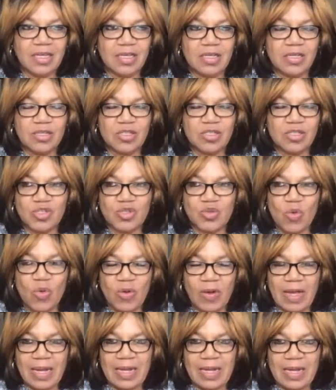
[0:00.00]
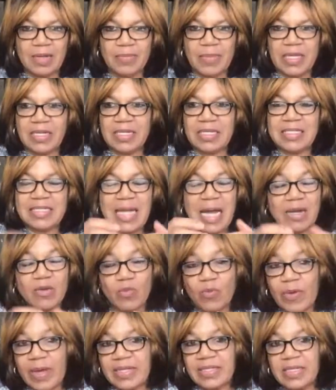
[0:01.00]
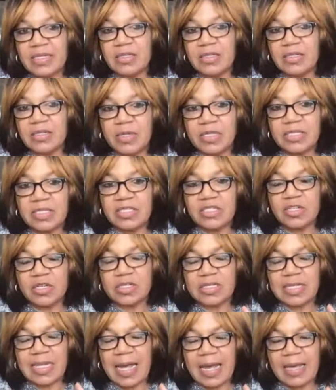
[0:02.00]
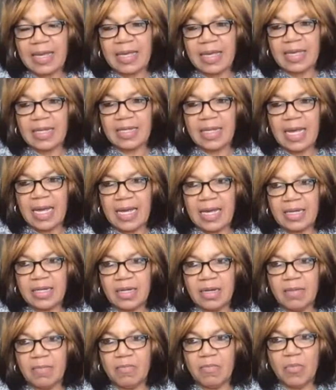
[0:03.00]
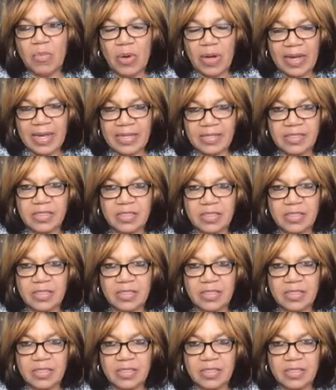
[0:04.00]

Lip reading: soak a little bit. It's not wet enough, but it's just like it kind of moist.